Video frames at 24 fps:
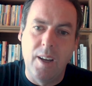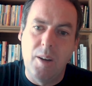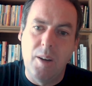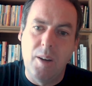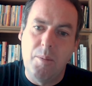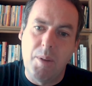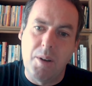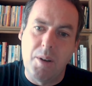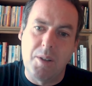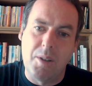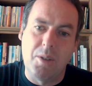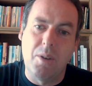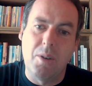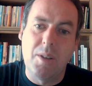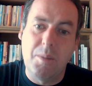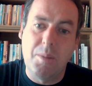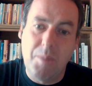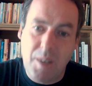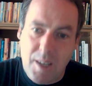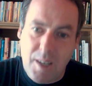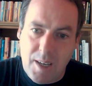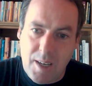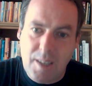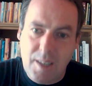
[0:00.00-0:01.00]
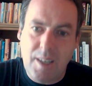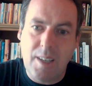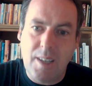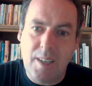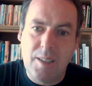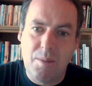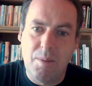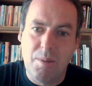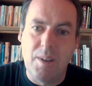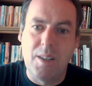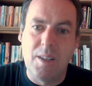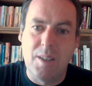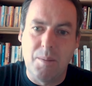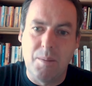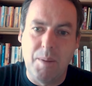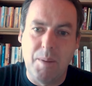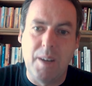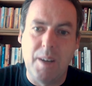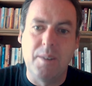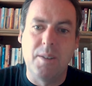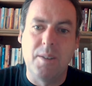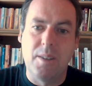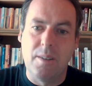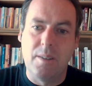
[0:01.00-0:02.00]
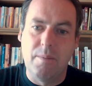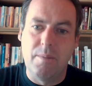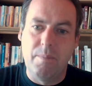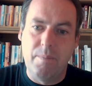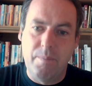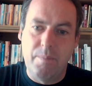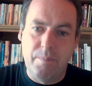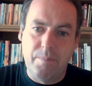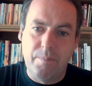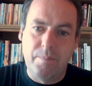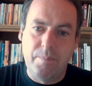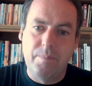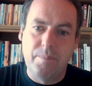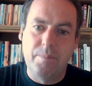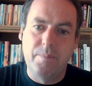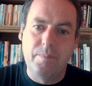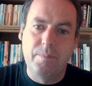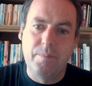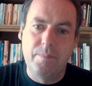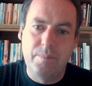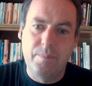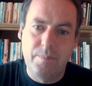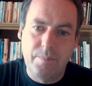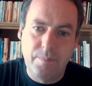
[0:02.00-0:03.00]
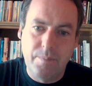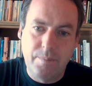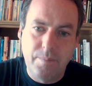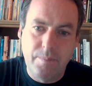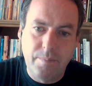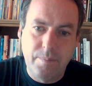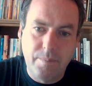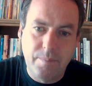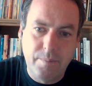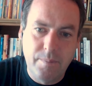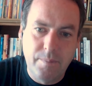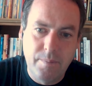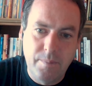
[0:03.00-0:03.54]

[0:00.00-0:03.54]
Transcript: because ultimately that's what it's about. For